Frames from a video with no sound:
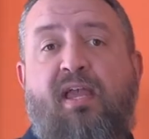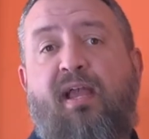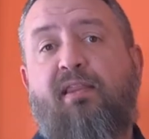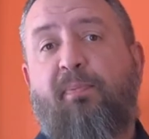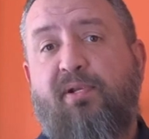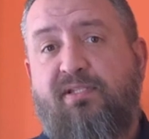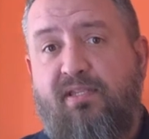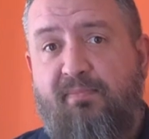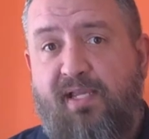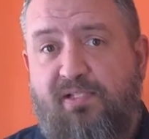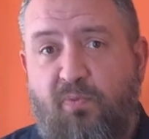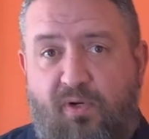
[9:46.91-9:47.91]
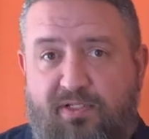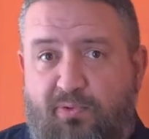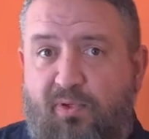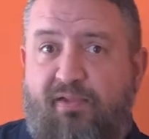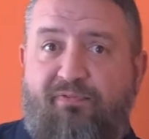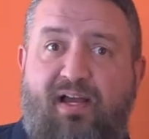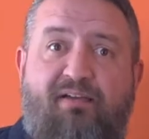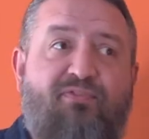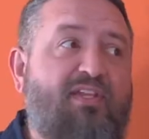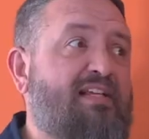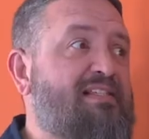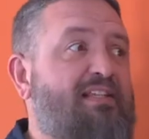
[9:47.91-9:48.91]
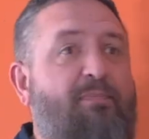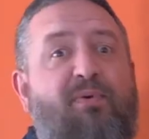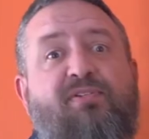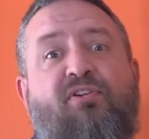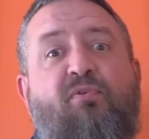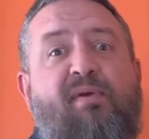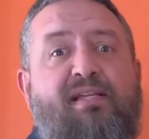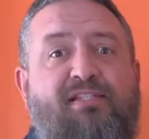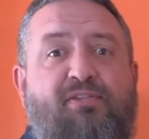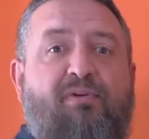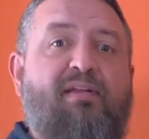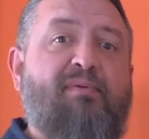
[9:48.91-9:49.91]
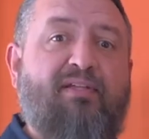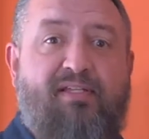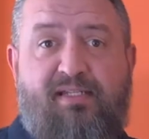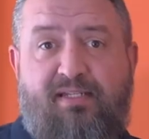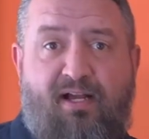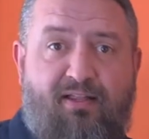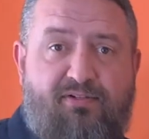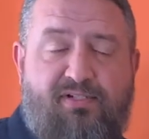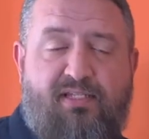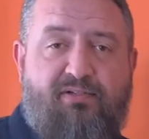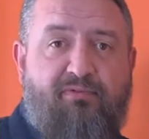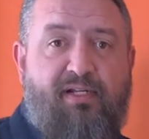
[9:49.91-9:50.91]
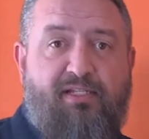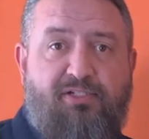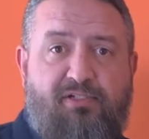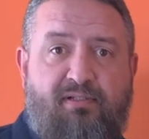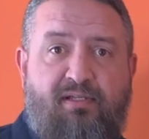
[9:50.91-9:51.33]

and the person that makes 125 thinks that the person who makes 3 million dollars is rich.